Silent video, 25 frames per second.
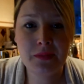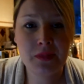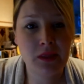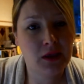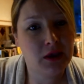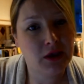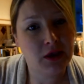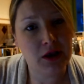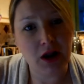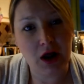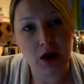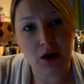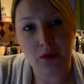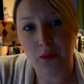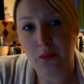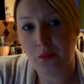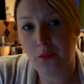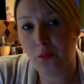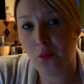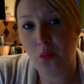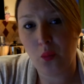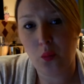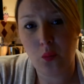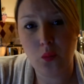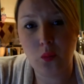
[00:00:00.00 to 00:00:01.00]
you know,
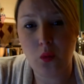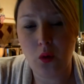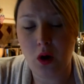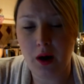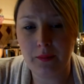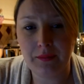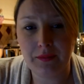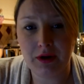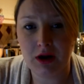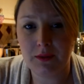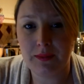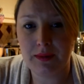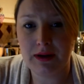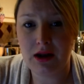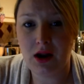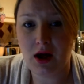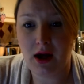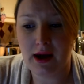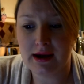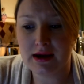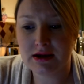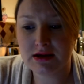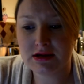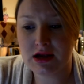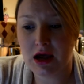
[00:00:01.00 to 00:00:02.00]
what I'm going to be
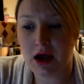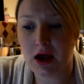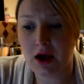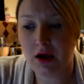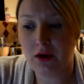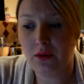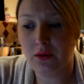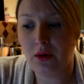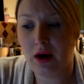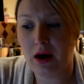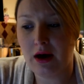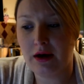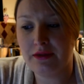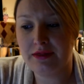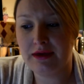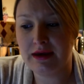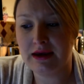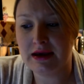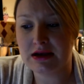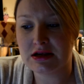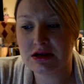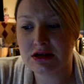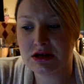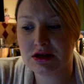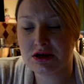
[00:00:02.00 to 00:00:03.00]
like. So I think
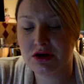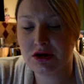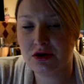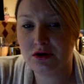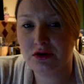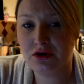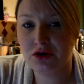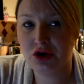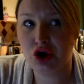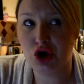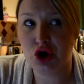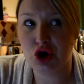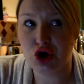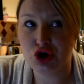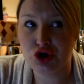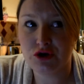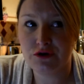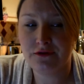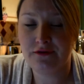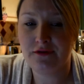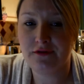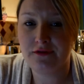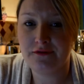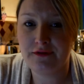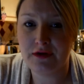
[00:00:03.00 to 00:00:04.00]
it's good
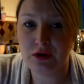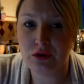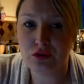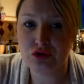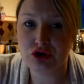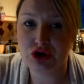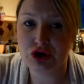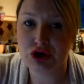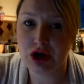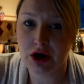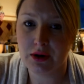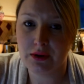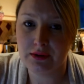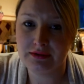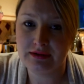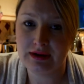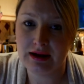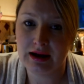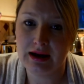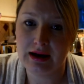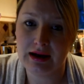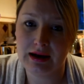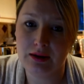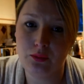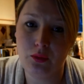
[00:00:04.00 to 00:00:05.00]
for Phil to know
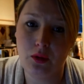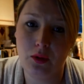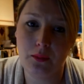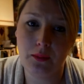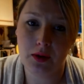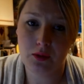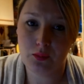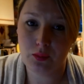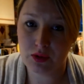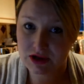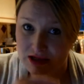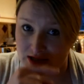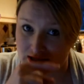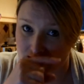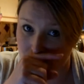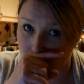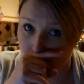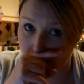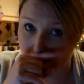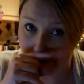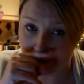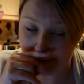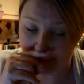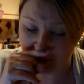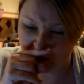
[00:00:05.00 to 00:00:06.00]
exactly what my wishes
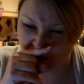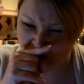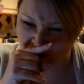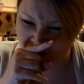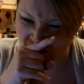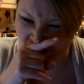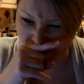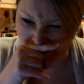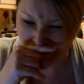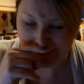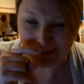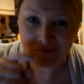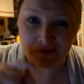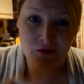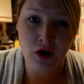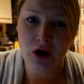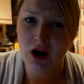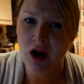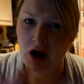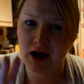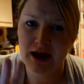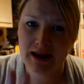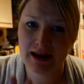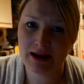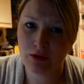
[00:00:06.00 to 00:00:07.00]
are. And we've got
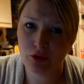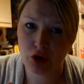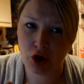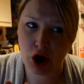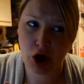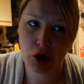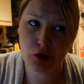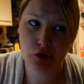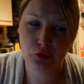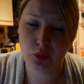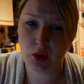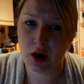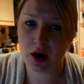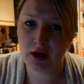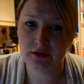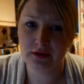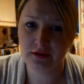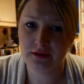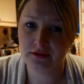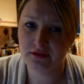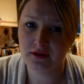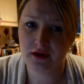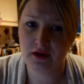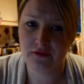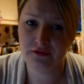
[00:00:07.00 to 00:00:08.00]
like a little code word
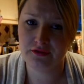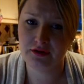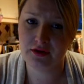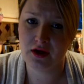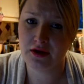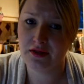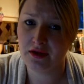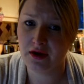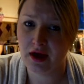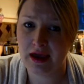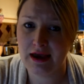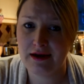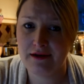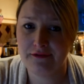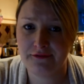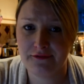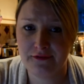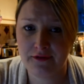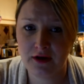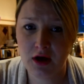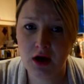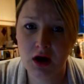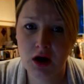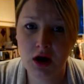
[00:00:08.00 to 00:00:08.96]
and stuff so that if